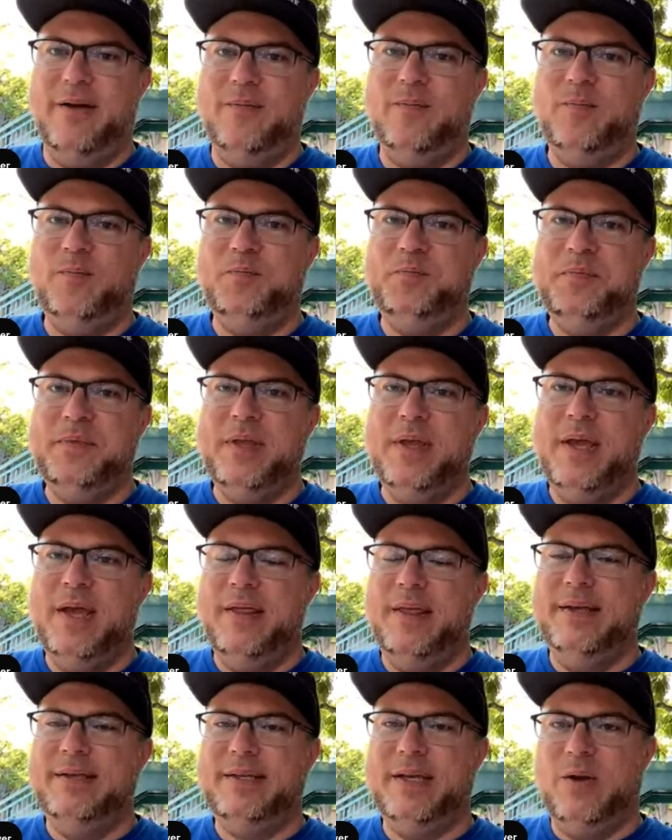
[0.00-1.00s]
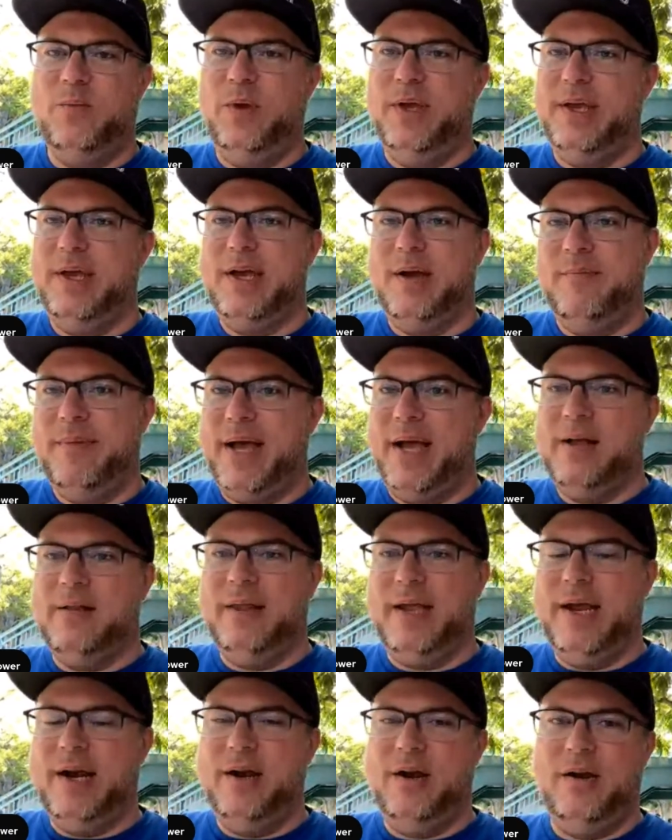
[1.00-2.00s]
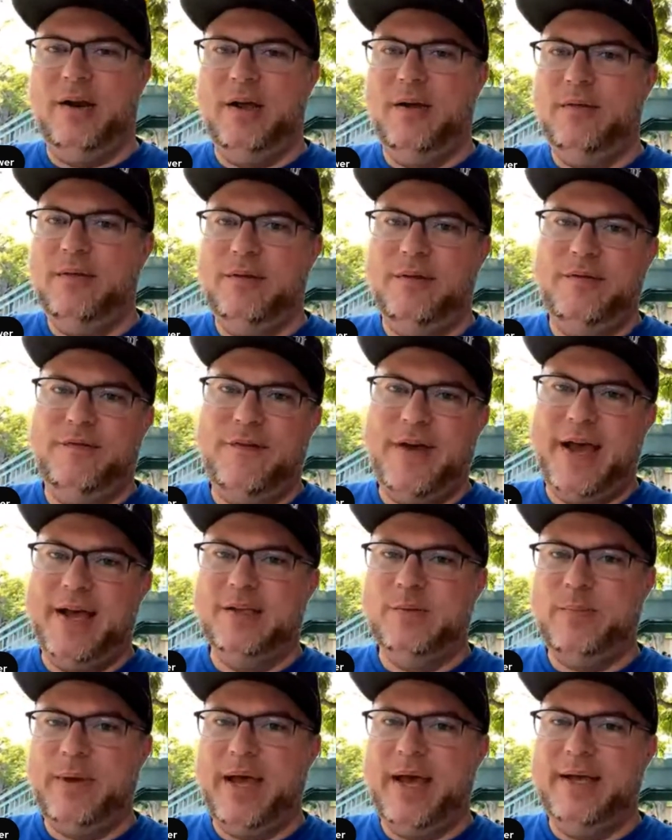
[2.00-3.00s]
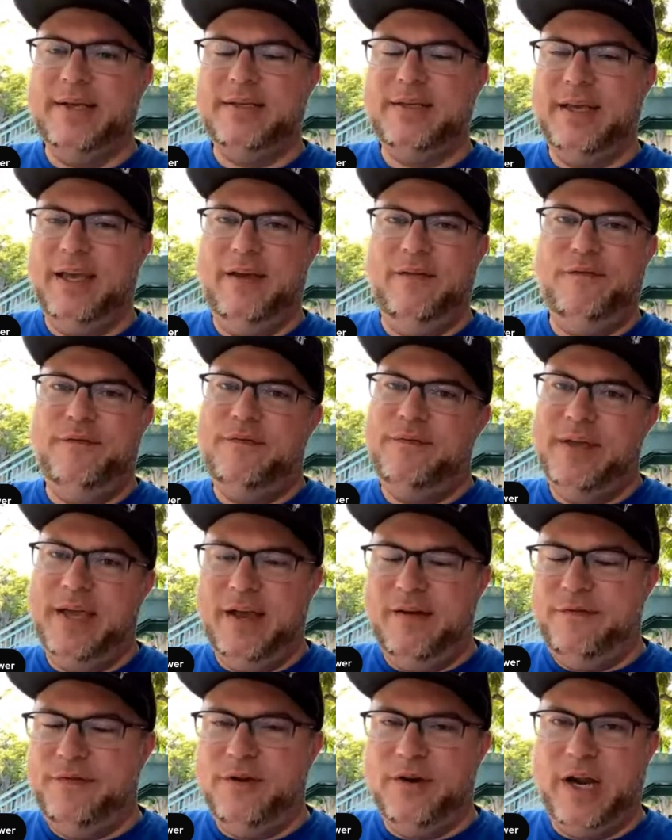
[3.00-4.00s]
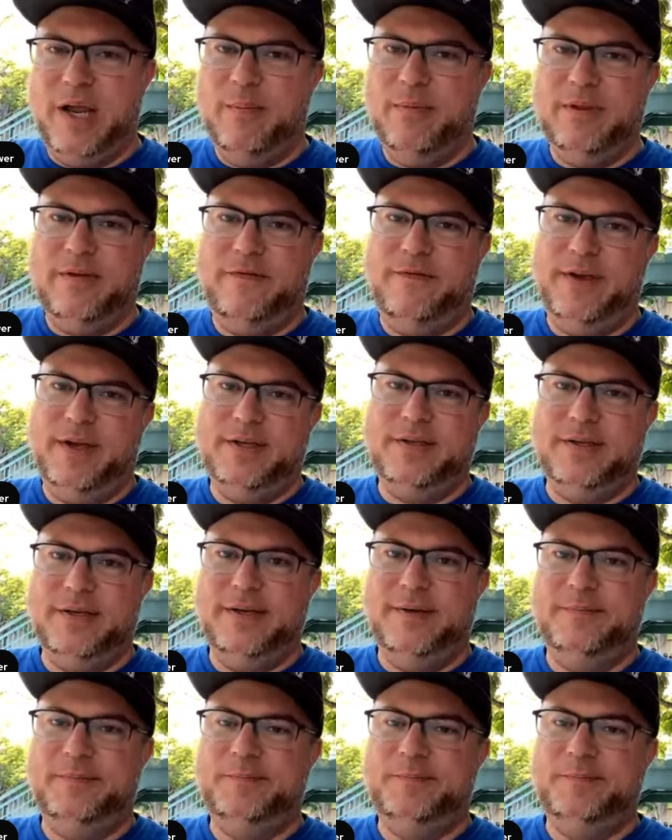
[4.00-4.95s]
And they said we could come back later and go through a fast pass if they're able to fix it.